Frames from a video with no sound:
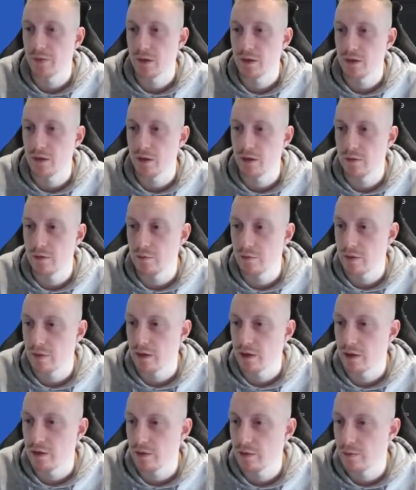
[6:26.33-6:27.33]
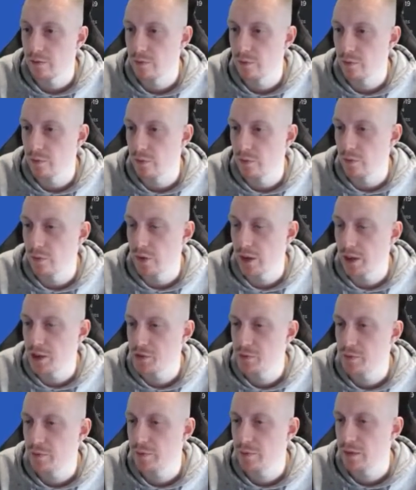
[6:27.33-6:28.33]
A
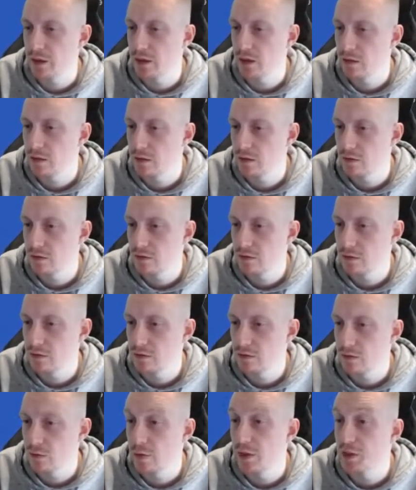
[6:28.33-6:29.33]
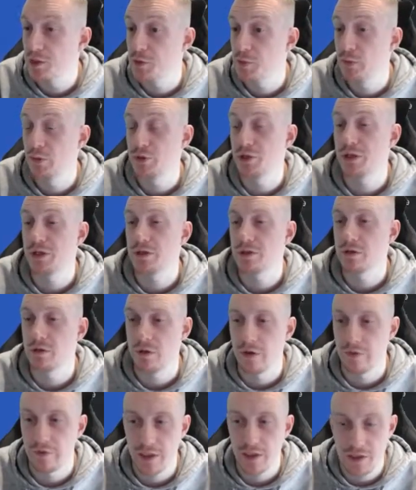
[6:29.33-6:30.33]
wage budget
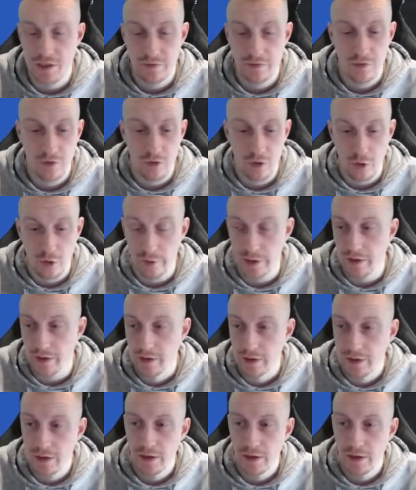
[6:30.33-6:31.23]
of 84 quid.